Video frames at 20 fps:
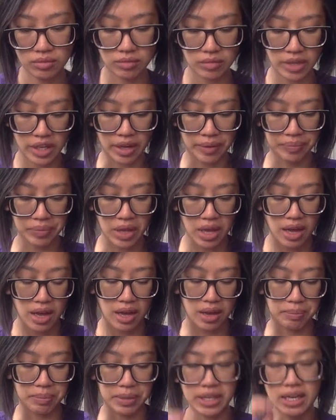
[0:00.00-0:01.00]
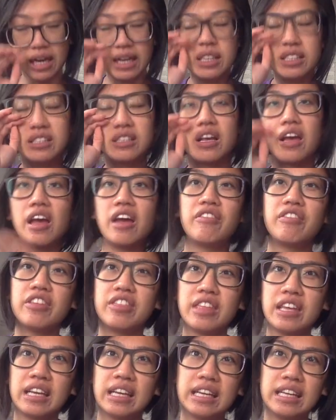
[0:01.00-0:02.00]
Yeah. Because
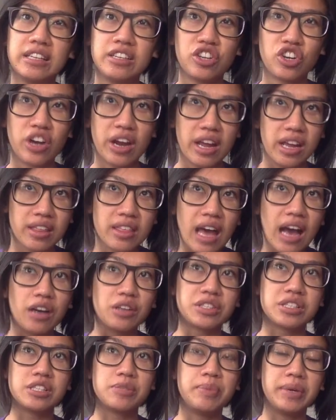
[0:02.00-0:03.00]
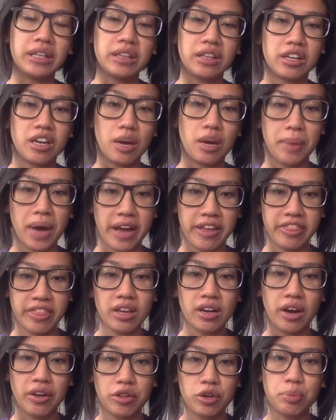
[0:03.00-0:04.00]
everything in your 8th house is being lit up, I
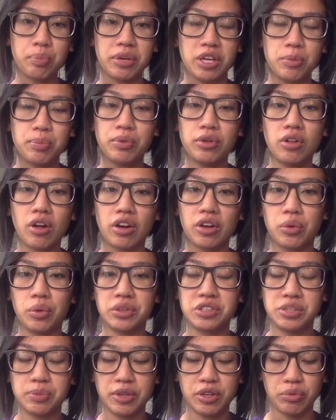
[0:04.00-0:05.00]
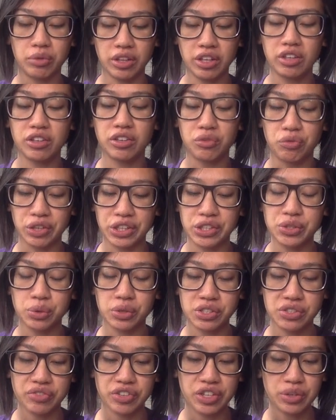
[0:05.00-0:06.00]
think other people are going to be a really good
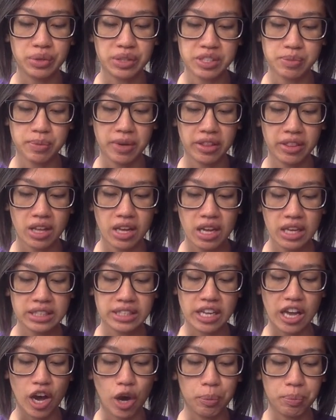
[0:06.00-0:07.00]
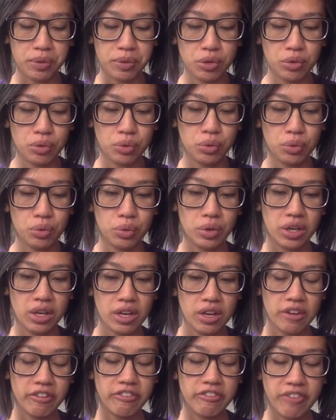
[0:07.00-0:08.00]
resource for you this month to help you
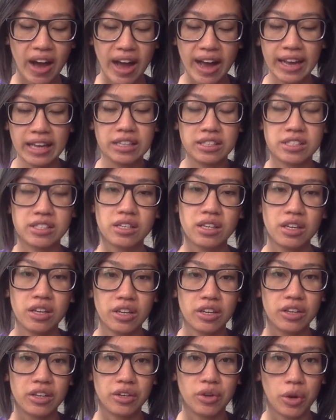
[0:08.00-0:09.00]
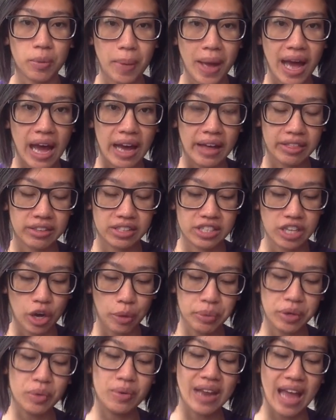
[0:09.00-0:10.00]
find your path, to
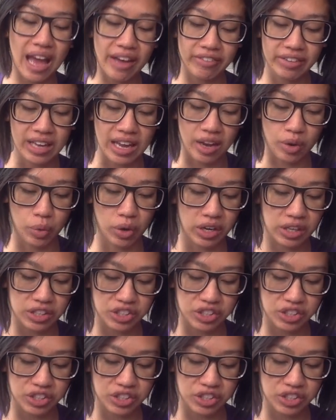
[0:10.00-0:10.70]
help you navigate where it